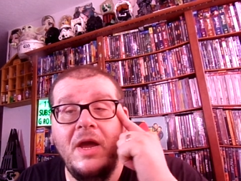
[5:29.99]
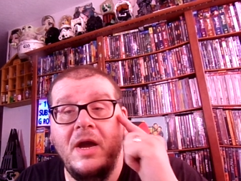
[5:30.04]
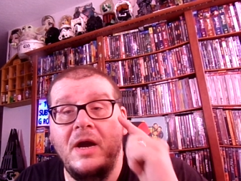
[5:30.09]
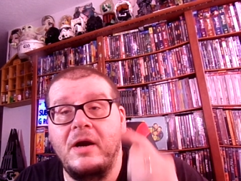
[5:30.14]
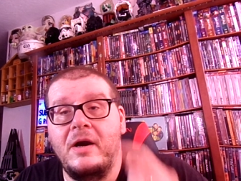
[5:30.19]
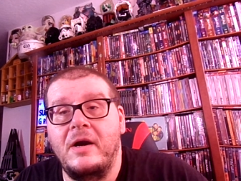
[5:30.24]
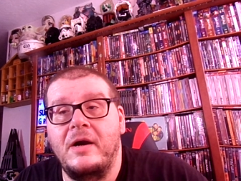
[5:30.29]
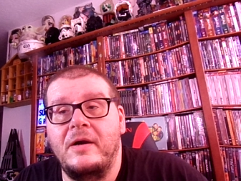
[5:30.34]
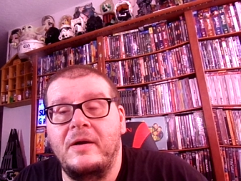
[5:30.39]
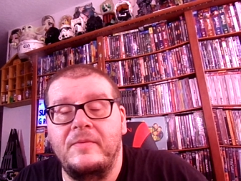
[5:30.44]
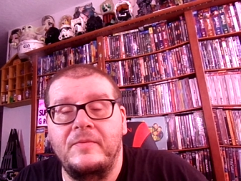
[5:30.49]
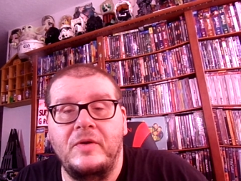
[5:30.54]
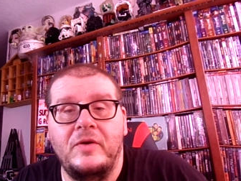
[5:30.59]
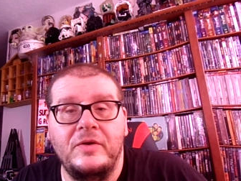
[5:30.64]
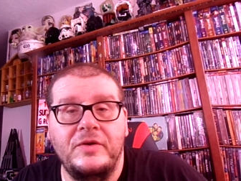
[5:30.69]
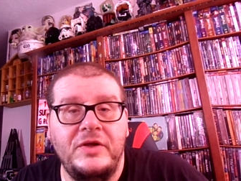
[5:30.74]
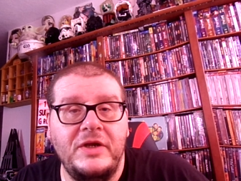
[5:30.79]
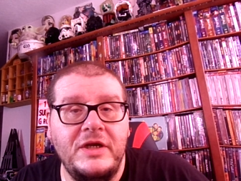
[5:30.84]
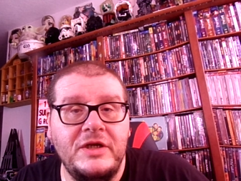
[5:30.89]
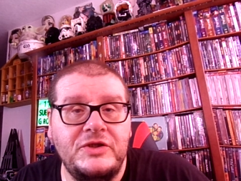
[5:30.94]
Um, the only
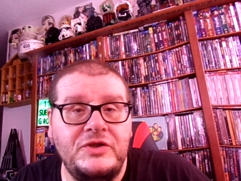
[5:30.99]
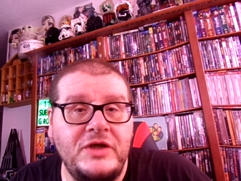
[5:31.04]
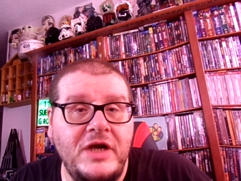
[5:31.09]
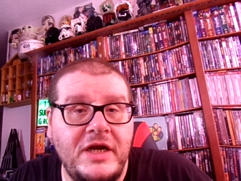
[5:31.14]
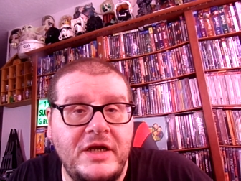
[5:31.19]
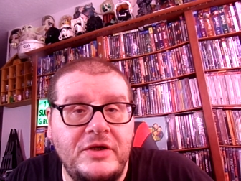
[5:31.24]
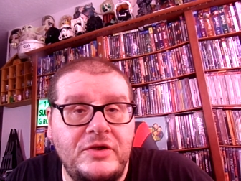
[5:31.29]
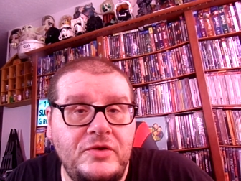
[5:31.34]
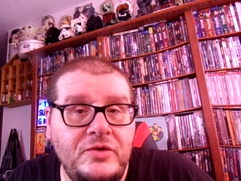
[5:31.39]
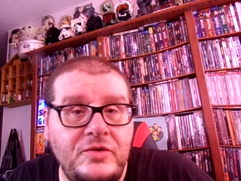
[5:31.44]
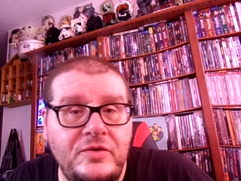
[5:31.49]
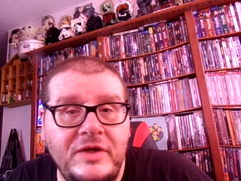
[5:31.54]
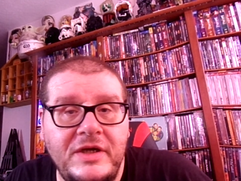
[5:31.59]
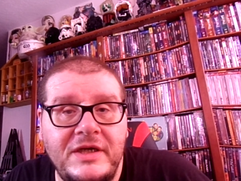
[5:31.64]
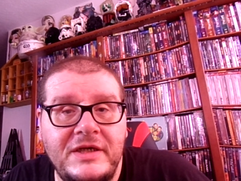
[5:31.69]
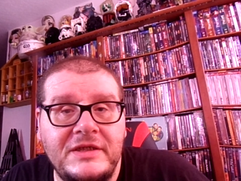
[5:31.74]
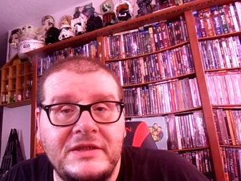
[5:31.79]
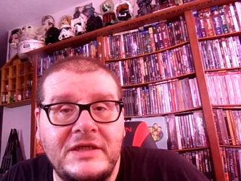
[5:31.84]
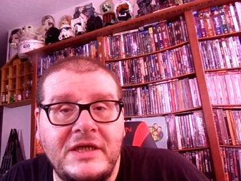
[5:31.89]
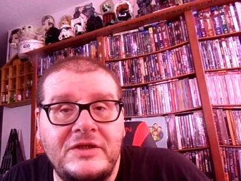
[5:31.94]
thing that you got to do
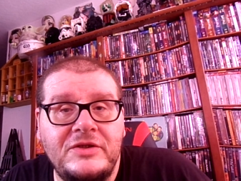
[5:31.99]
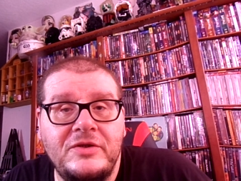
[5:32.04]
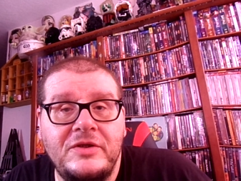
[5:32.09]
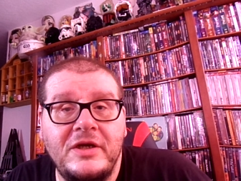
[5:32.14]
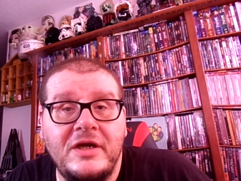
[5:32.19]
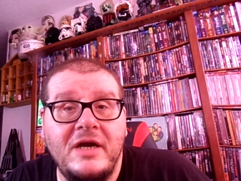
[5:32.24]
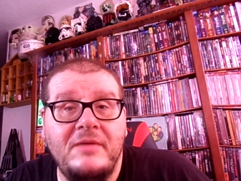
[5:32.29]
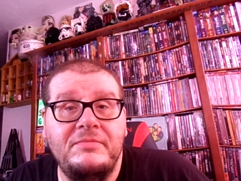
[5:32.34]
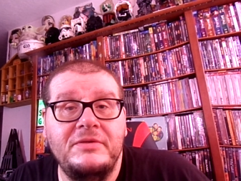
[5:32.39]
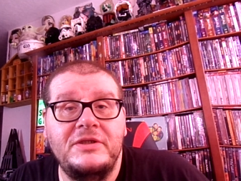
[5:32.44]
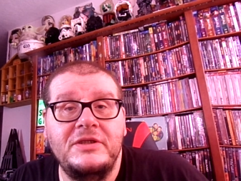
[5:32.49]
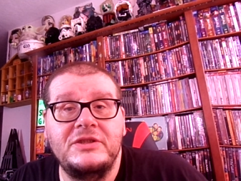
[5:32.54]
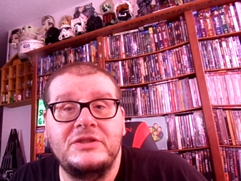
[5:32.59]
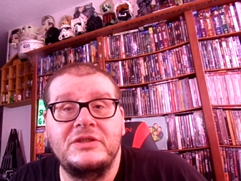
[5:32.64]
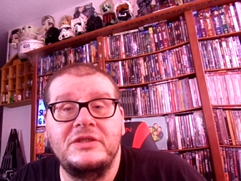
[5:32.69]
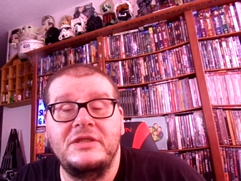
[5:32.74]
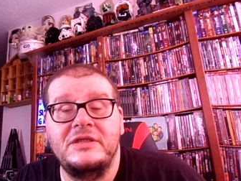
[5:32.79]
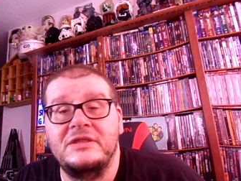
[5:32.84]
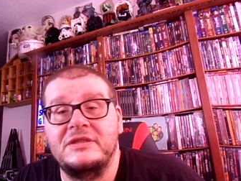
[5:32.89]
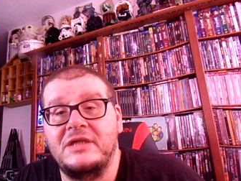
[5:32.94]
is enter the competition
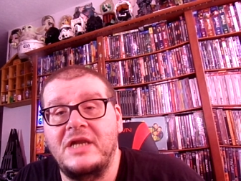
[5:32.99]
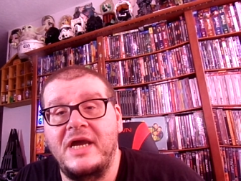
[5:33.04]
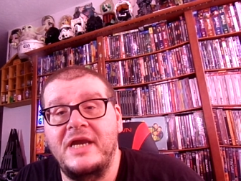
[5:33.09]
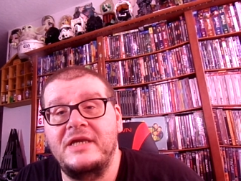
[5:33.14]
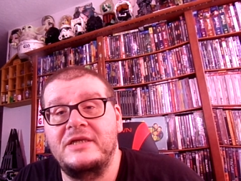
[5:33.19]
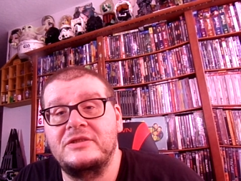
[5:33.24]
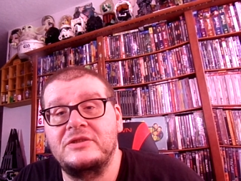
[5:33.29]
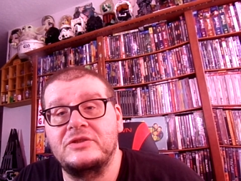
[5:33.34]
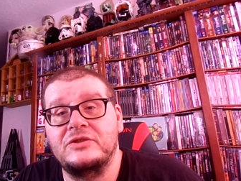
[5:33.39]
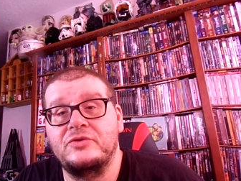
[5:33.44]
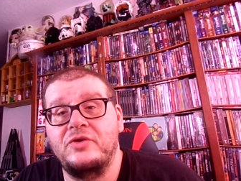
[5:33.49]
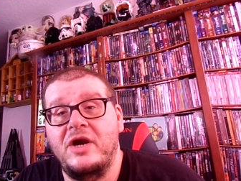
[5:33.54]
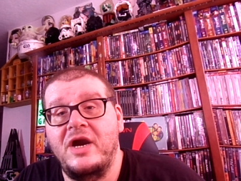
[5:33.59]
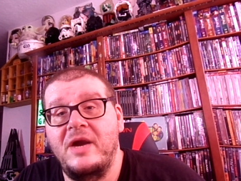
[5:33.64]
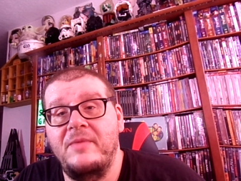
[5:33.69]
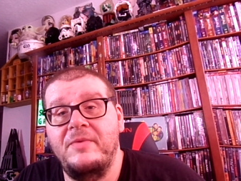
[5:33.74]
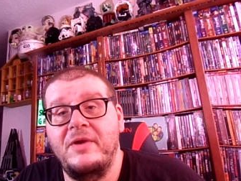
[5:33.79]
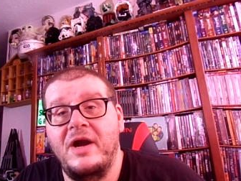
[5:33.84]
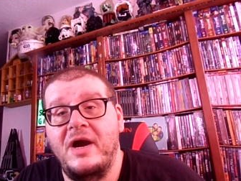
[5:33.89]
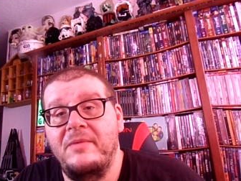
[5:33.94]
is like, subscribe,
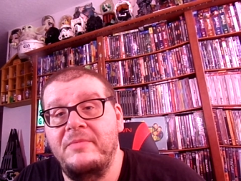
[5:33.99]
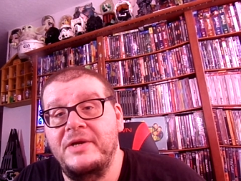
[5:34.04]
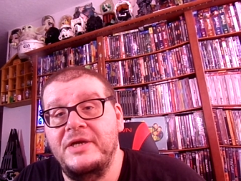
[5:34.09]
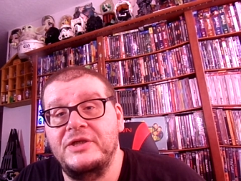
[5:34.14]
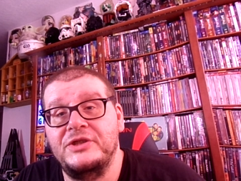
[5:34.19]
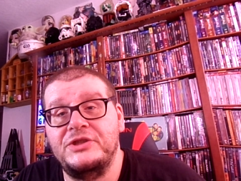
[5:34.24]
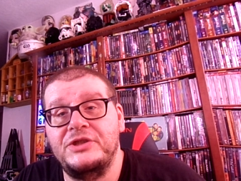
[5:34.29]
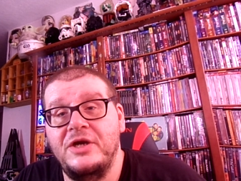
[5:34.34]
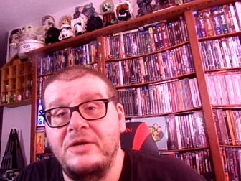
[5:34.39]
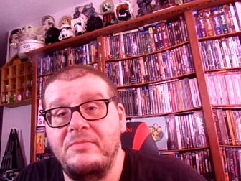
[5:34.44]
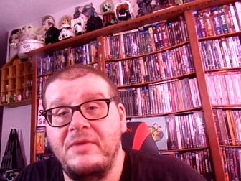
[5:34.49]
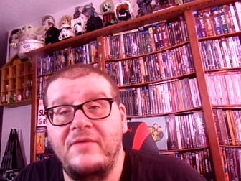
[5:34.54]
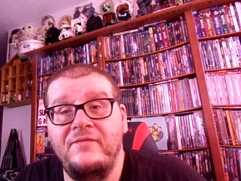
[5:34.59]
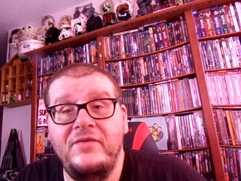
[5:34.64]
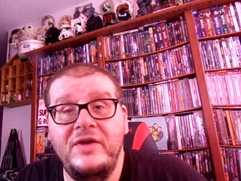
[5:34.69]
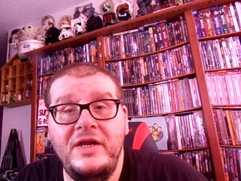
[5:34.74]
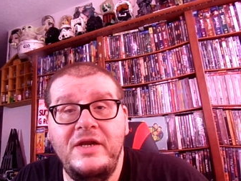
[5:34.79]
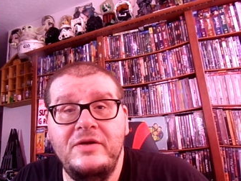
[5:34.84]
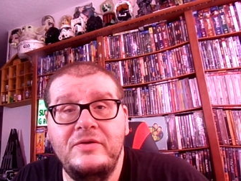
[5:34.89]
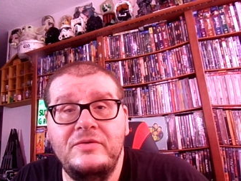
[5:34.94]
comment, and share my
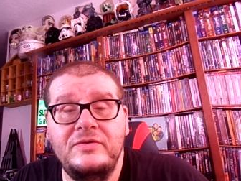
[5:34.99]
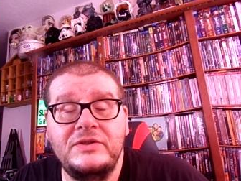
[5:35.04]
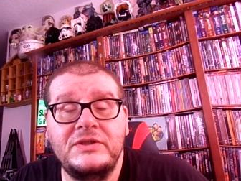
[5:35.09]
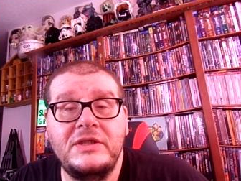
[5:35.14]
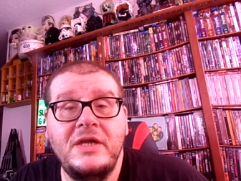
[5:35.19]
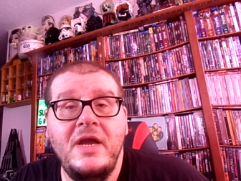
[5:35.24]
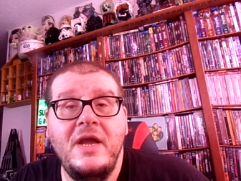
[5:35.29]
videos.